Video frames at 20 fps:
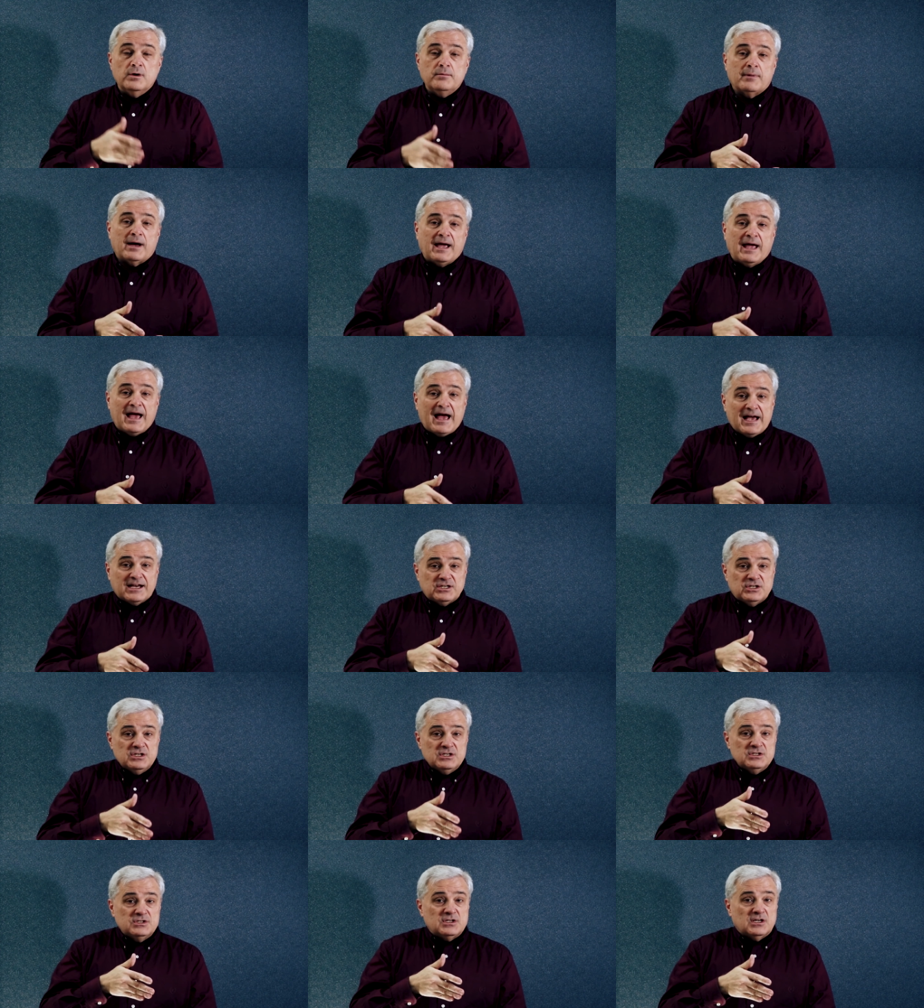When my
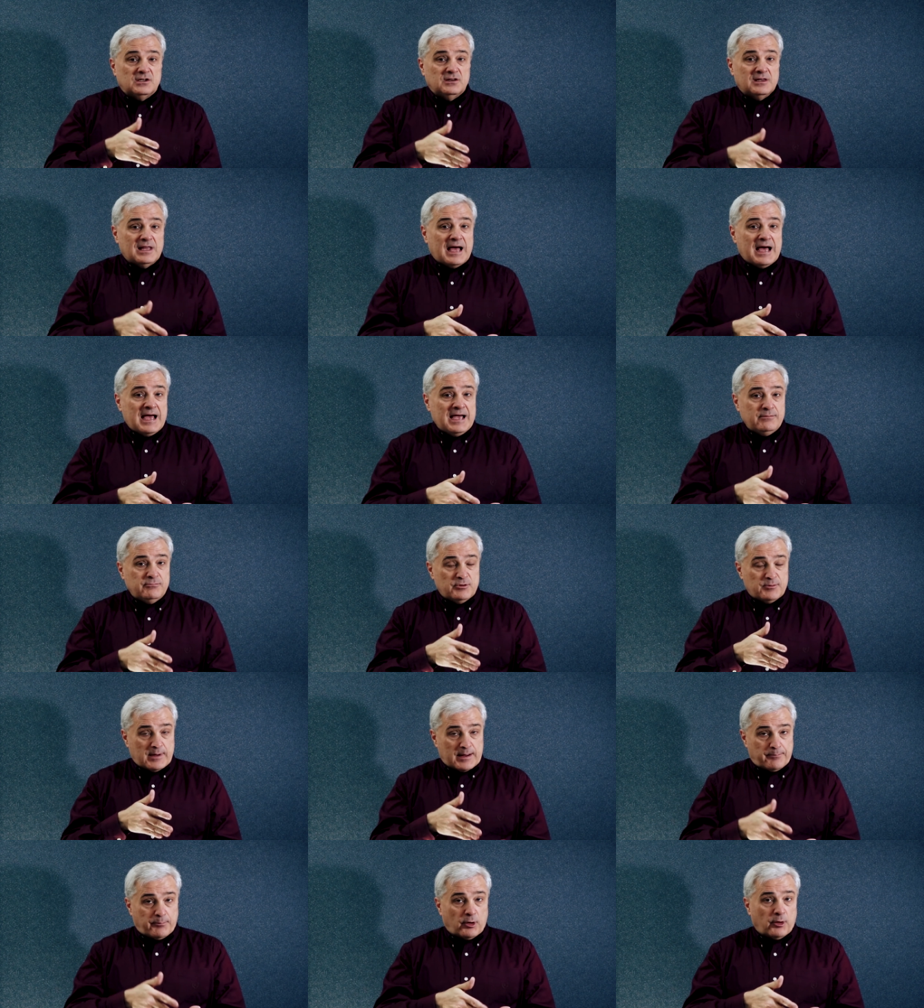actions align
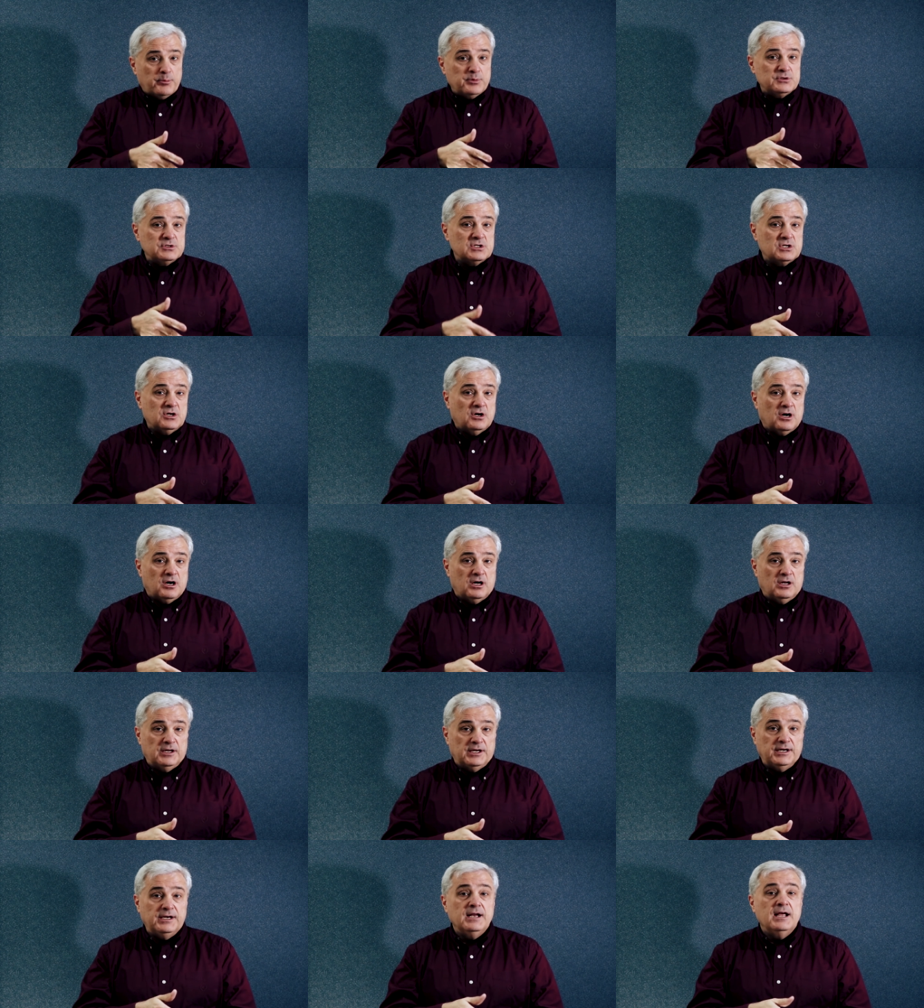with my purpose and
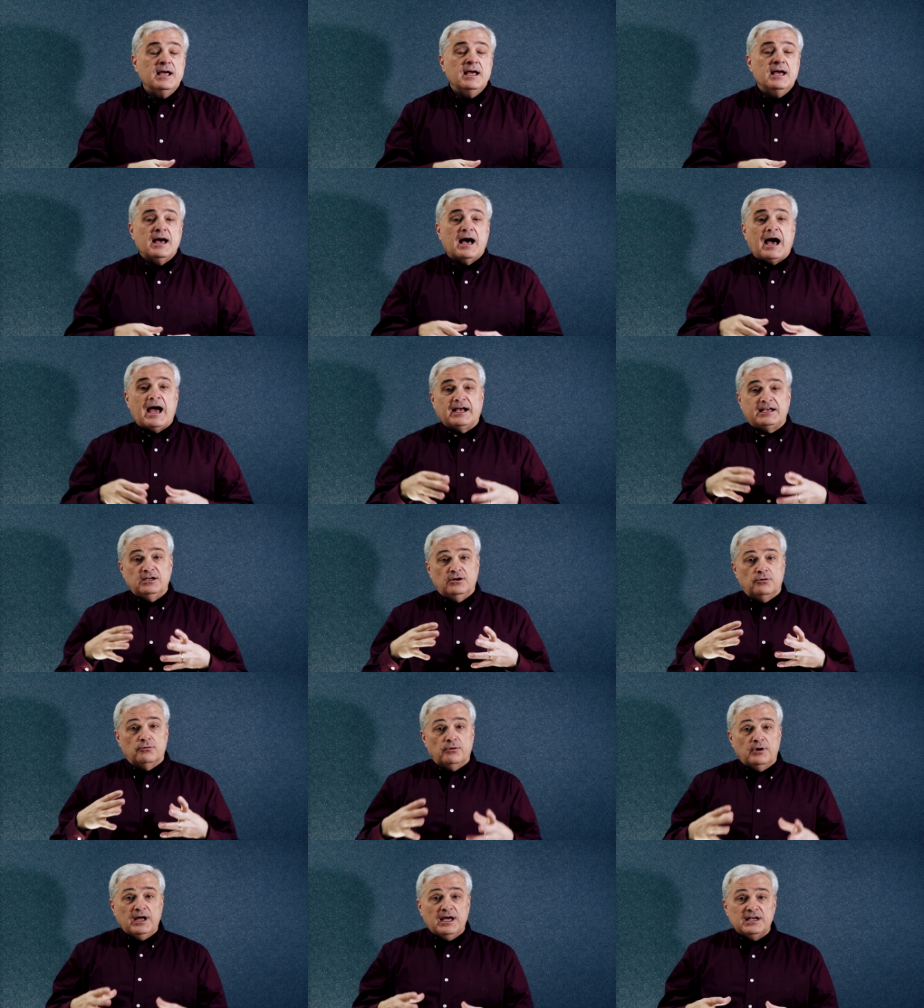calling, I
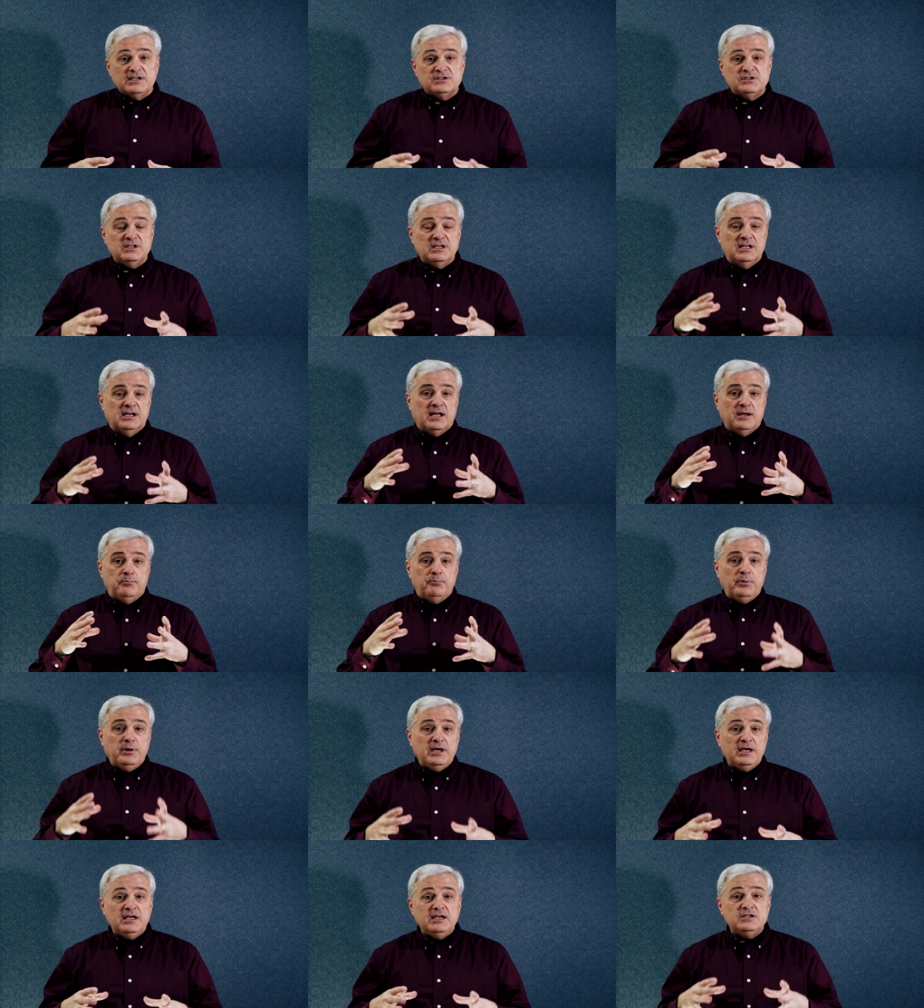can rest in a
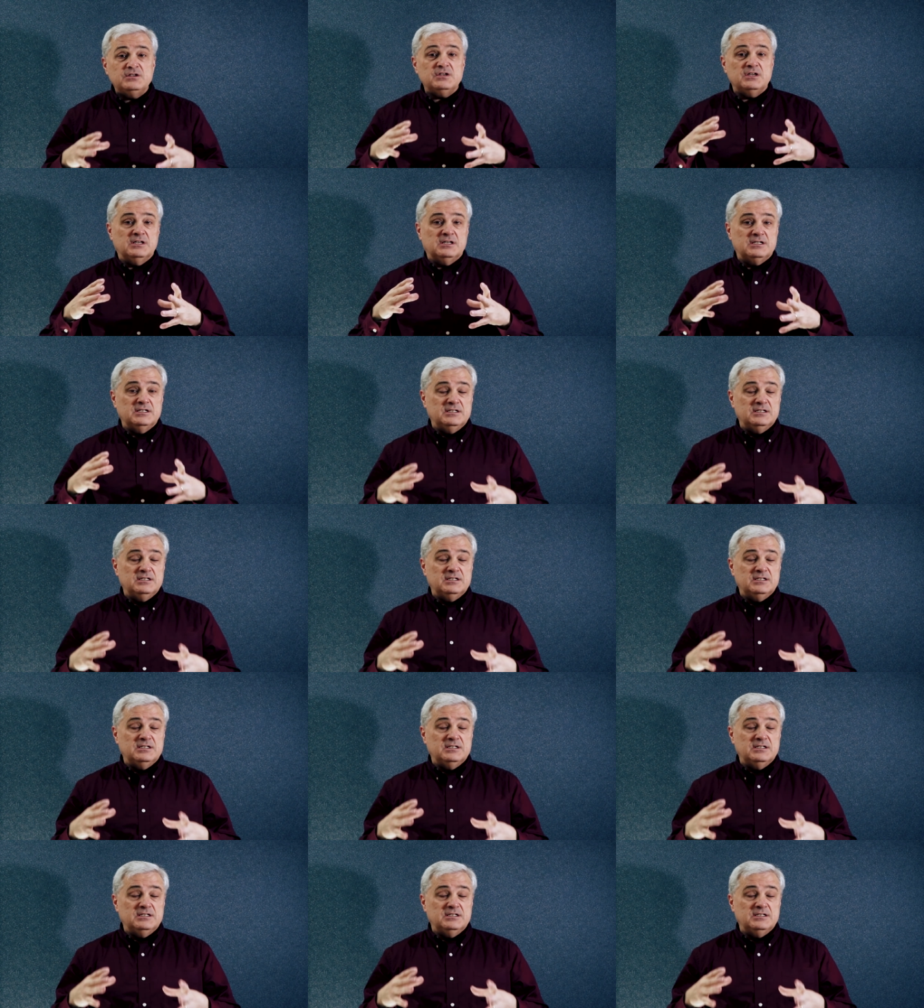peace and